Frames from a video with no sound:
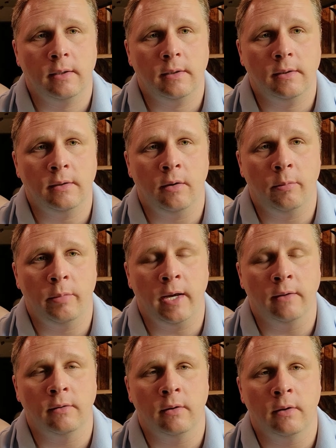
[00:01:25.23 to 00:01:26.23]
you don't
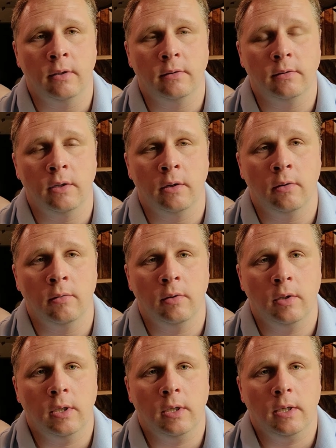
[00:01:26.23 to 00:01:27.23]
pass on it. So
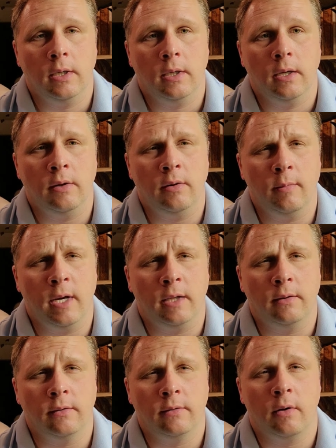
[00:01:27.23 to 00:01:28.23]
I knew about
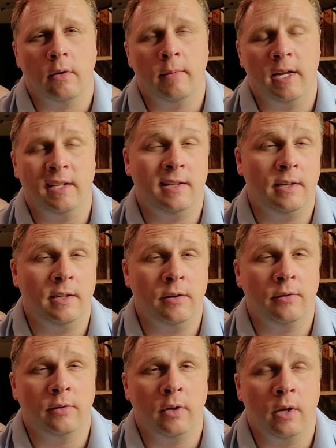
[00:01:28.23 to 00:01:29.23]
this car about 10
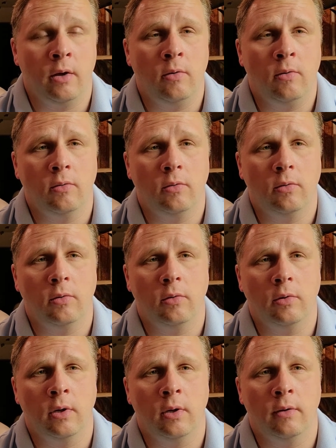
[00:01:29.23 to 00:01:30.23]
years ago.
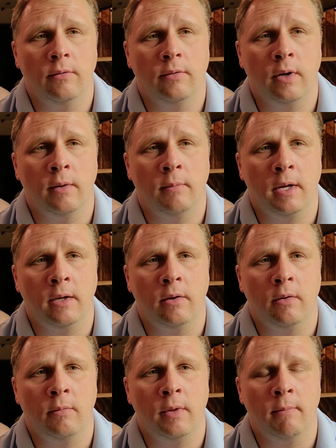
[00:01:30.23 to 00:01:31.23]
A friend of mine
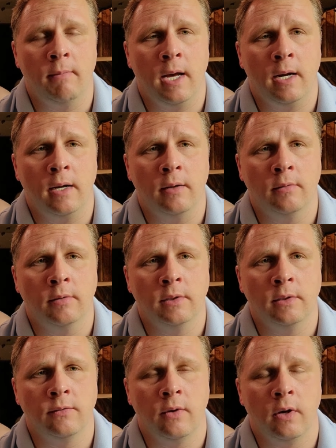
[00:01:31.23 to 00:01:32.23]
told me about it. It was
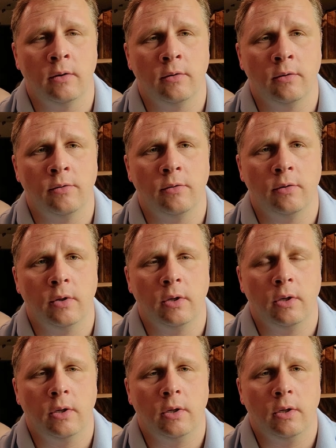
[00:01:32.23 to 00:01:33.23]
his father's
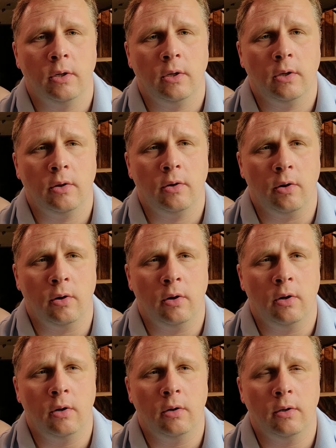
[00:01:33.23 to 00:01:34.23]

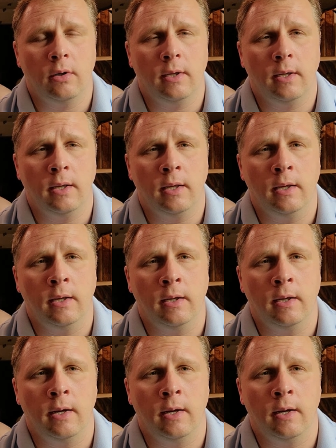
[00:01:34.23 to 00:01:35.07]
car, and